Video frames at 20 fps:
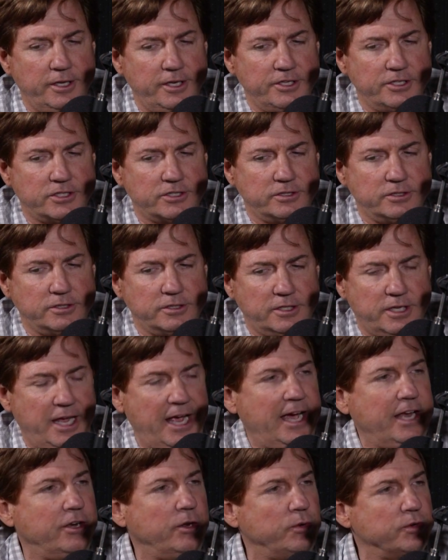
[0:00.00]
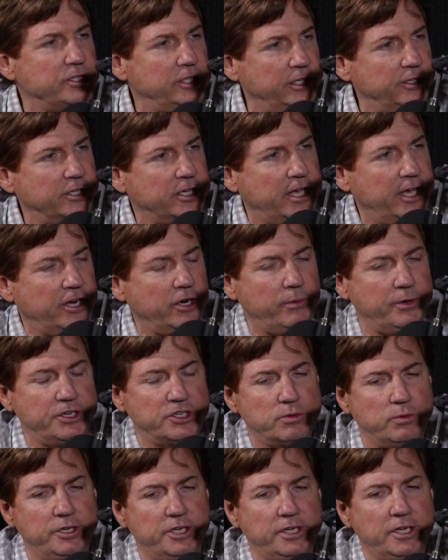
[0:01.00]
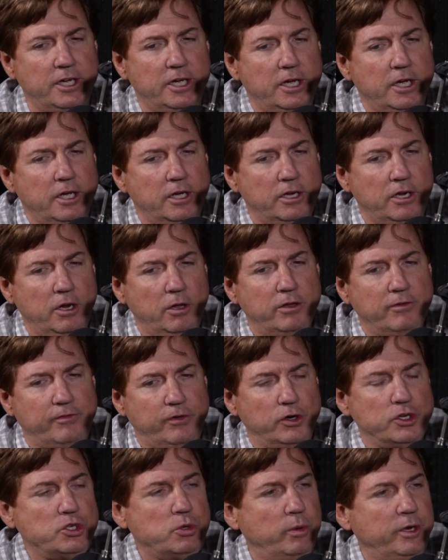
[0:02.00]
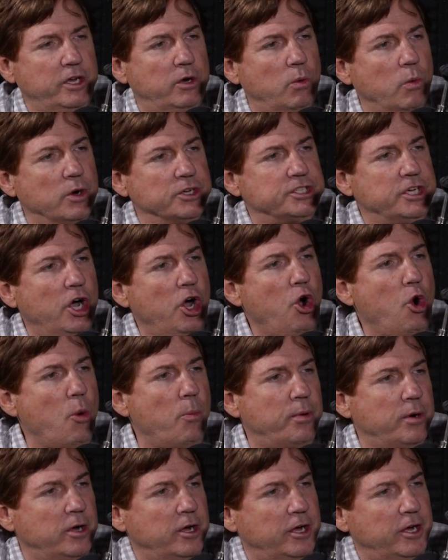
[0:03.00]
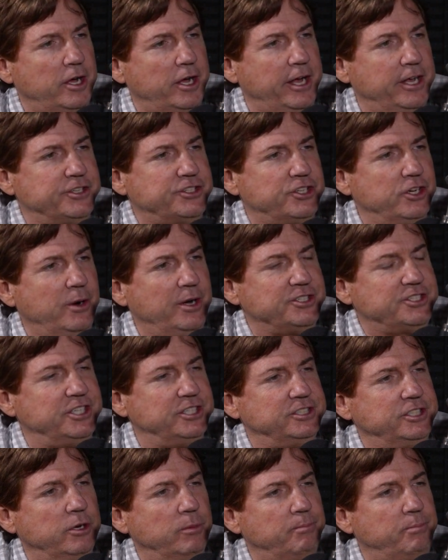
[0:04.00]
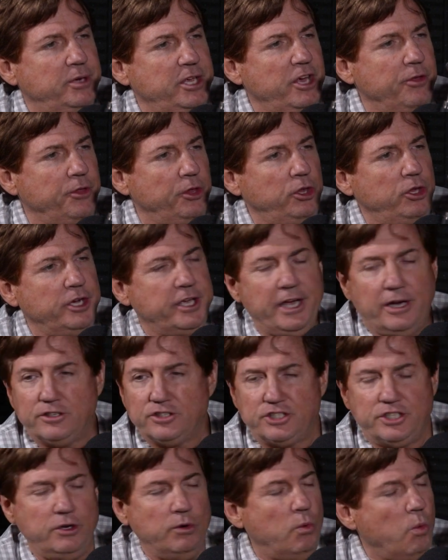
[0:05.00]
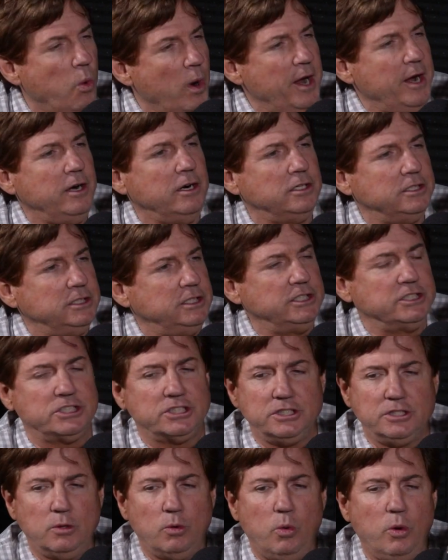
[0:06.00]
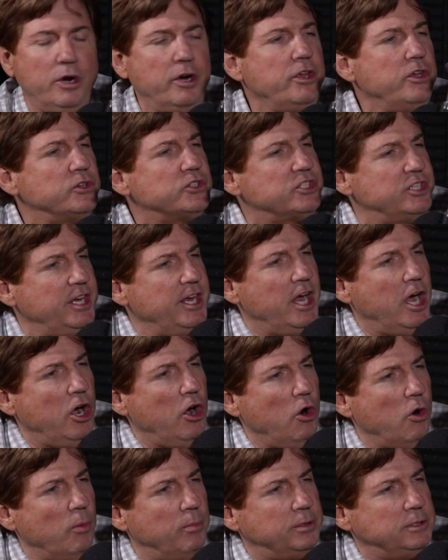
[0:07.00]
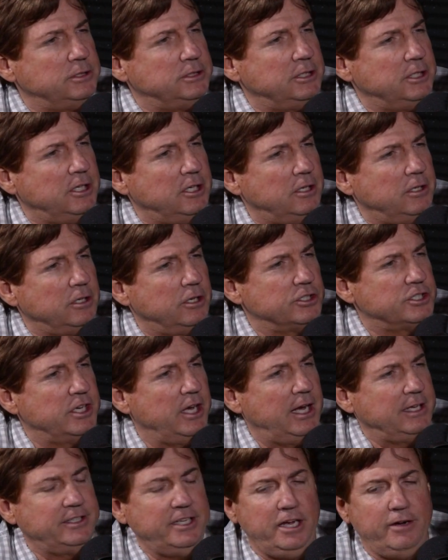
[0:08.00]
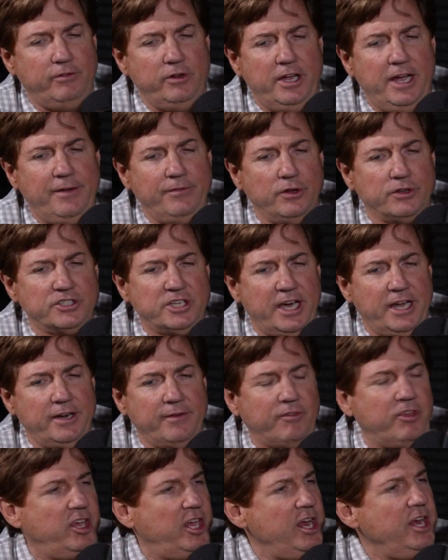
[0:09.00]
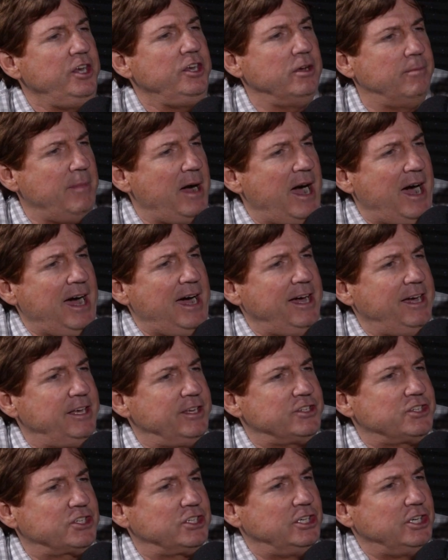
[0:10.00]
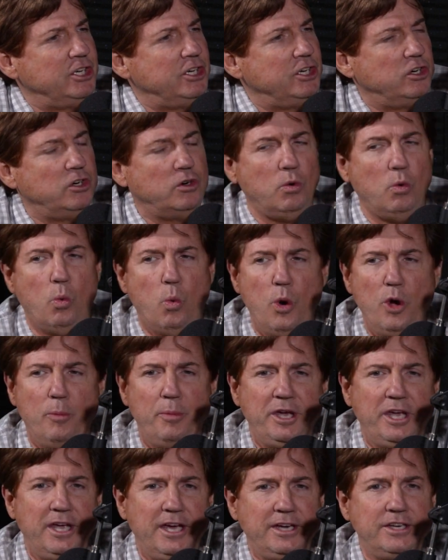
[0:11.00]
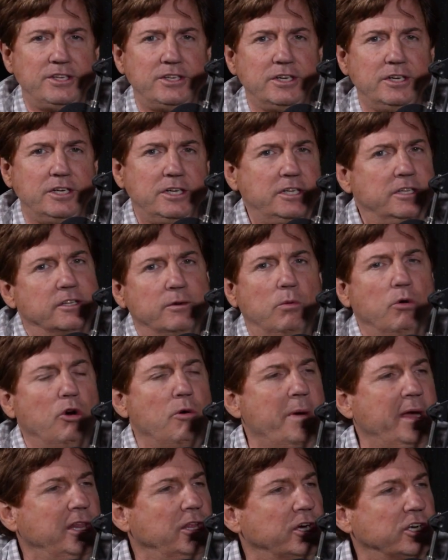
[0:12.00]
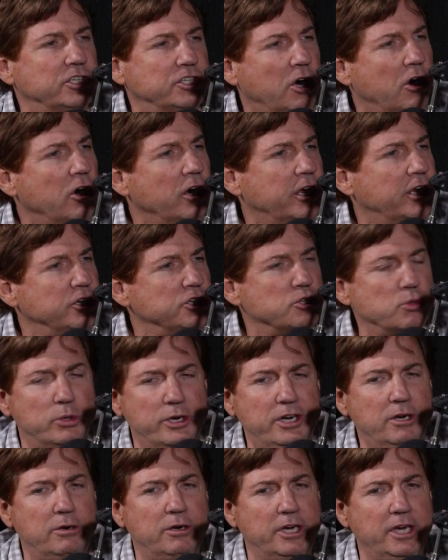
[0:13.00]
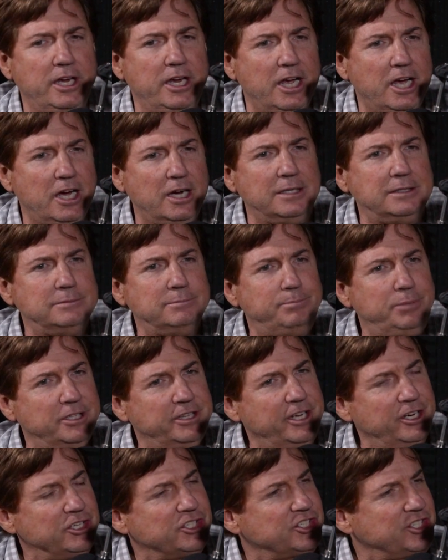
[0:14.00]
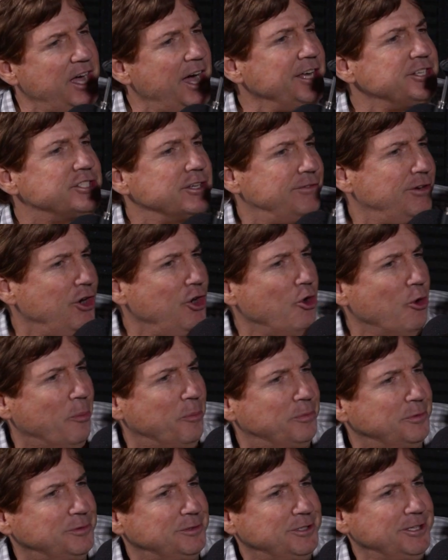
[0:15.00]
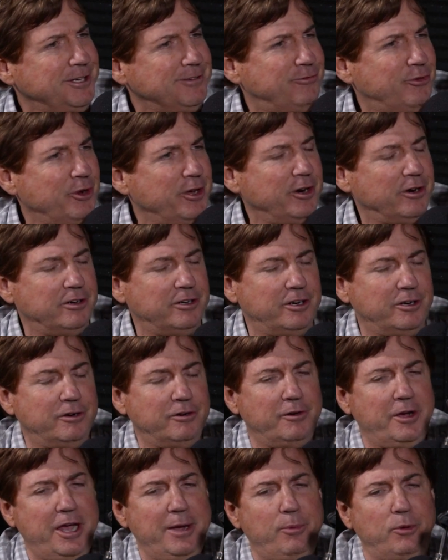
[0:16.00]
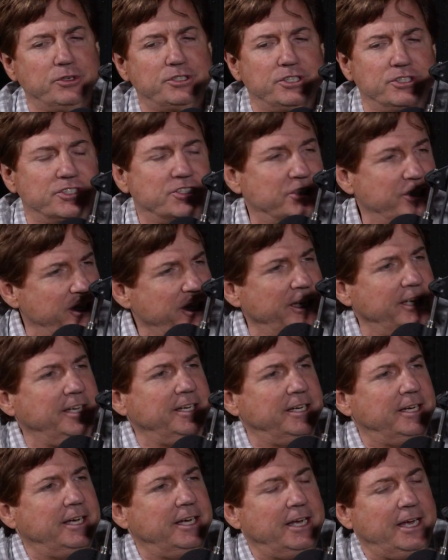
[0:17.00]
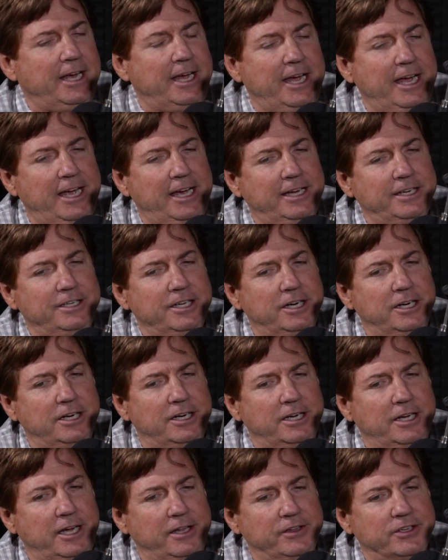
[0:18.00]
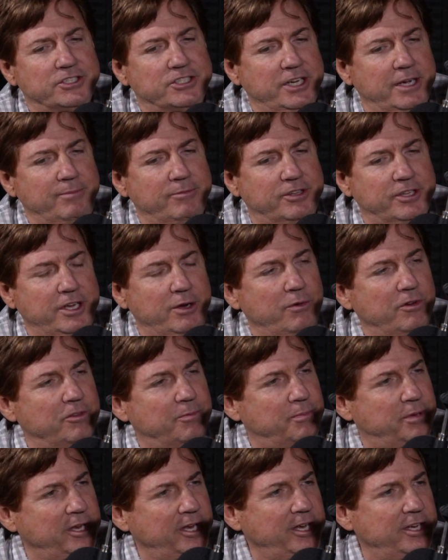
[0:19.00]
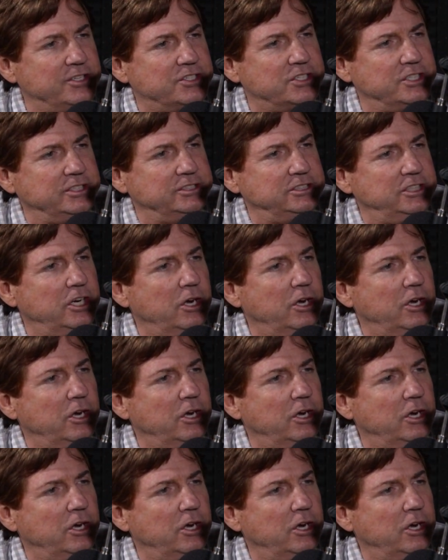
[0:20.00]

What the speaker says: these candles, lit the candle each week, the first week was hope, and so I said, be on the lookout to see where are you seeing hope? Because I think if we have those kind of kingdom eyes, we'll begin to. The world may look dark and dreary, but there's signs of hope if we are able to see. And the same thing with peace. And,